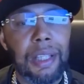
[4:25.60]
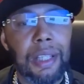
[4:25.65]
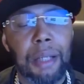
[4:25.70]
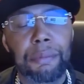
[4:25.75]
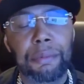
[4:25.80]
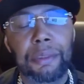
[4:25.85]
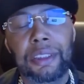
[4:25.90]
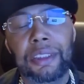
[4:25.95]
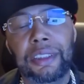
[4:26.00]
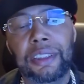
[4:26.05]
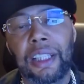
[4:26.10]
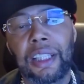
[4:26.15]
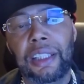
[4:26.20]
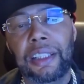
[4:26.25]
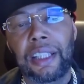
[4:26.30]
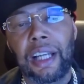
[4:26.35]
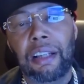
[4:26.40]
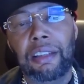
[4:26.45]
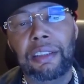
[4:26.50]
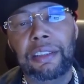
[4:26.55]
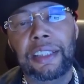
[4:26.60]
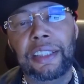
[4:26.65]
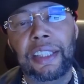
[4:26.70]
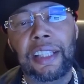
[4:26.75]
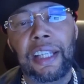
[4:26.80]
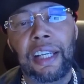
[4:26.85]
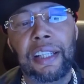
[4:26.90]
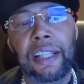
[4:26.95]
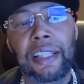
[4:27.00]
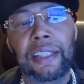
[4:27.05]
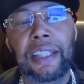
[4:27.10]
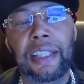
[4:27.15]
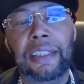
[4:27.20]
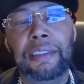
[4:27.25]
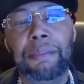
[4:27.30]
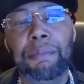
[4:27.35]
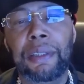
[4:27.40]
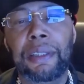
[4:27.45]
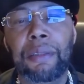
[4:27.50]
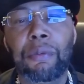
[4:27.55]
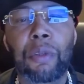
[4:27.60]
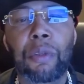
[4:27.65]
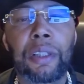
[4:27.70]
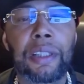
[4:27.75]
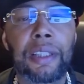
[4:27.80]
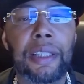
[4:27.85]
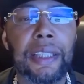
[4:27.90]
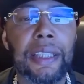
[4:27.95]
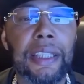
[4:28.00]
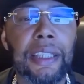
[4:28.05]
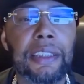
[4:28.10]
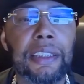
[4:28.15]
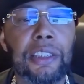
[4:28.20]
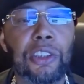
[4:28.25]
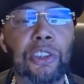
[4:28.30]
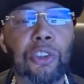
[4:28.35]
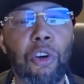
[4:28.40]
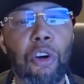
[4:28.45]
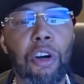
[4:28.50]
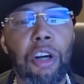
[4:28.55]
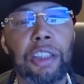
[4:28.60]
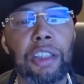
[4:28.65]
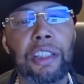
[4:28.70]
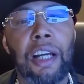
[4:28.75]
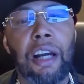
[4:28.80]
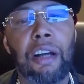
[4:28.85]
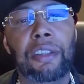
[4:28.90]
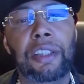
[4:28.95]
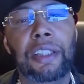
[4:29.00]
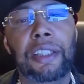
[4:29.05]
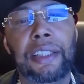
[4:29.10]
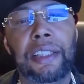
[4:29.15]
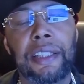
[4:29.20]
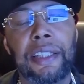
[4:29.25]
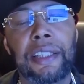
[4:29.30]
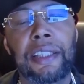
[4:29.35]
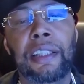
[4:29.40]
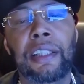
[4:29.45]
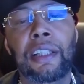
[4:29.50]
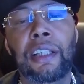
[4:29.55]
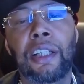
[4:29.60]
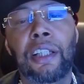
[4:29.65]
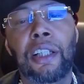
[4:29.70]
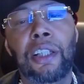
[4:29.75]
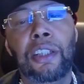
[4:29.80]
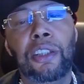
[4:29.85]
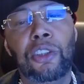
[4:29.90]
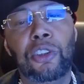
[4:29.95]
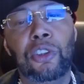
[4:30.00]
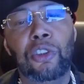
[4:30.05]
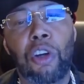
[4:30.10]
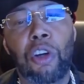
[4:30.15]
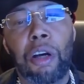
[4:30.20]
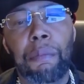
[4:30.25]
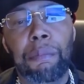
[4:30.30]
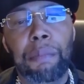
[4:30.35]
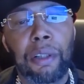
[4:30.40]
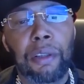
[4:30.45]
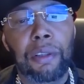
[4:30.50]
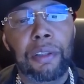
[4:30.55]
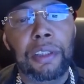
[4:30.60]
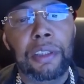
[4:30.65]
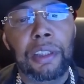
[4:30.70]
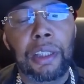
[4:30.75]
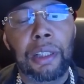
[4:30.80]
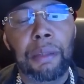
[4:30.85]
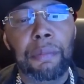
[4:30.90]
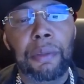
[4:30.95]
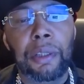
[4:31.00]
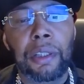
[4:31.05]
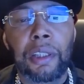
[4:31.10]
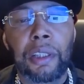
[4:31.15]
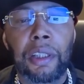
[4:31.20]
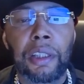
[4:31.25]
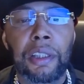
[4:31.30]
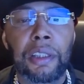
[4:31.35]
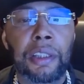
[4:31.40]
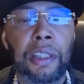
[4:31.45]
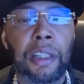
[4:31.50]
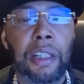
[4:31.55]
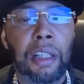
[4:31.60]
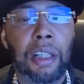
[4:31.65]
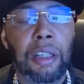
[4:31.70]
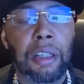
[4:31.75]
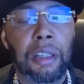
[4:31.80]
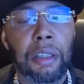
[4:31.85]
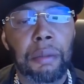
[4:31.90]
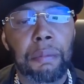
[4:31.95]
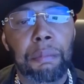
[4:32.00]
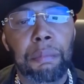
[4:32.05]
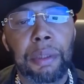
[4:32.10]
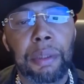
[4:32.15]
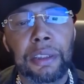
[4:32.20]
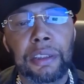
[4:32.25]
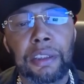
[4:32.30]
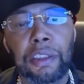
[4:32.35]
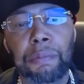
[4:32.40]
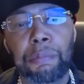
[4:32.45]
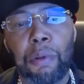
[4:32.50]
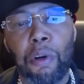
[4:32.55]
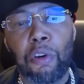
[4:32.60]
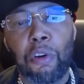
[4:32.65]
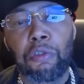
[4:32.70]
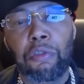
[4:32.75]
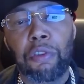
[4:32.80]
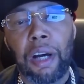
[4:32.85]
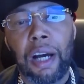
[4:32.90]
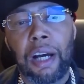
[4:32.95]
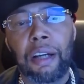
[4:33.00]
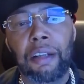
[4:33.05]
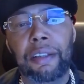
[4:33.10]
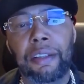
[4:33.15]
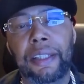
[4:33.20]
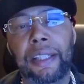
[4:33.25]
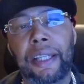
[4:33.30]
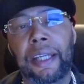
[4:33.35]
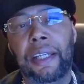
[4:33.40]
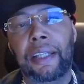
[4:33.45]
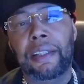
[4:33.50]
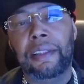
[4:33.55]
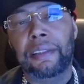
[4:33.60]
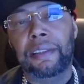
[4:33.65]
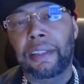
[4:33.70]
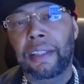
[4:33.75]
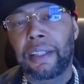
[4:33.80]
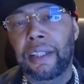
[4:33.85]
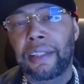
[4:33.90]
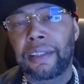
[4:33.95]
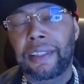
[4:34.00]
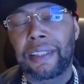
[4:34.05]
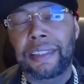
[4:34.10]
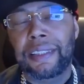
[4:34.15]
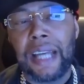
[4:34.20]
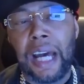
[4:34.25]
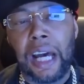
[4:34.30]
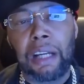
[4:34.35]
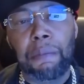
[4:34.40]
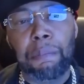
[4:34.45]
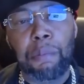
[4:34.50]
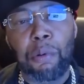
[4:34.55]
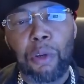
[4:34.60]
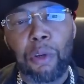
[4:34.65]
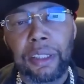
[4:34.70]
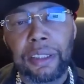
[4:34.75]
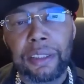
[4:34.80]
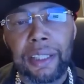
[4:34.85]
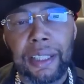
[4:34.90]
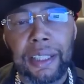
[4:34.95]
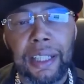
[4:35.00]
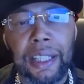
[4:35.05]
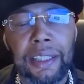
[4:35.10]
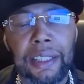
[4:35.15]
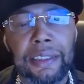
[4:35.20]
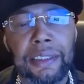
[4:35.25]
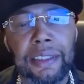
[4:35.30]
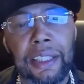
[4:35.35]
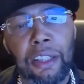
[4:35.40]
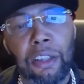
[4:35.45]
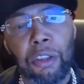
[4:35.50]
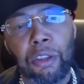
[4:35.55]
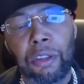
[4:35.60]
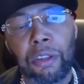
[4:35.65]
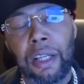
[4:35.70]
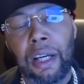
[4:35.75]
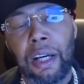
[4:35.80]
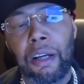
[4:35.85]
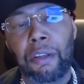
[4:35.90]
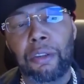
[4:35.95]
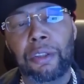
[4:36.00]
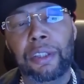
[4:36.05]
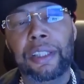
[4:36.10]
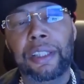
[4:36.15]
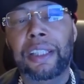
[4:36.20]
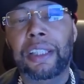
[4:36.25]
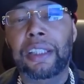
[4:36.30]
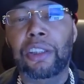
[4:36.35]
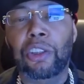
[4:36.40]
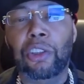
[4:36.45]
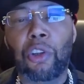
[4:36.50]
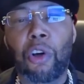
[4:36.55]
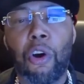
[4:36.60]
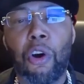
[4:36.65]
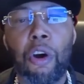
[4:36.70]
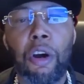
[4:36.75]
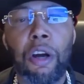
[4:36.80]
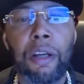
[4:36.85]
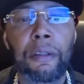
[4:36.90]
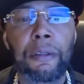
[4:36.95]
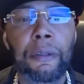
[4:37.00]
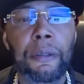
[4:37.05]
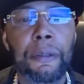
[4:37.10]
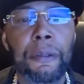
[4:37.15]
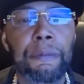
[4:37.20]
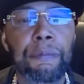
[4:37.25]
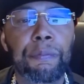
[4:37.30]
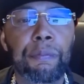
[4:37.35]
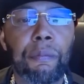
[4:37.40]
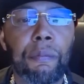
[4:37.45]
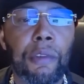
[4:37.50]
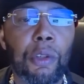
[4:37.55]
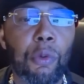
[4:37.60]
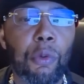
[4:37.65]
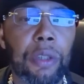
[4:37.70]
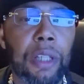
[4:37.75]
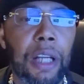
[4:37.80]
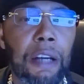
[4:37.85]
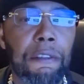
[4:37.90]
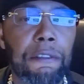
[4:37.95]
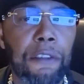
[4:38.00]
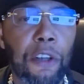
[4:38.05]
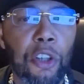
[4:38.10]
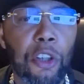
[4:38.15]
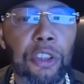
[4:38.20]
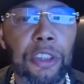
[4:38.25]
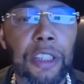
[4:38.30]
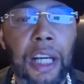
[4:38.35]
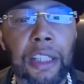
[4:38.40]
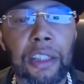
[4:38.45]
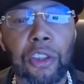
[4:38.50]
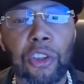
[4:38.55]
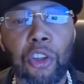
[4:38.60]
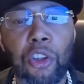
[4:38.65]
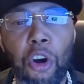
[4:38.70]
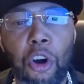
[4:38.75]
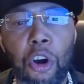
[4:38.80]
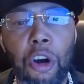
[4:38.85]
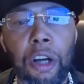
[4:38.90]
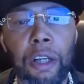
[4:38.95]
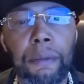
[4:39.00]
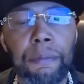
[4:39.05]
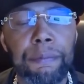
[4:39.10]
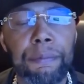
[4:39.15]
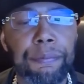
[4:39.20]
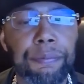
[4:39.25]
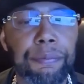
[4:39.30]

I'm just telling y'all to tell y'all that that's be one of the easiest cards y'all can get to start building up your business profile. And the data points, like I tell y'all, to get the card. When I first got the card,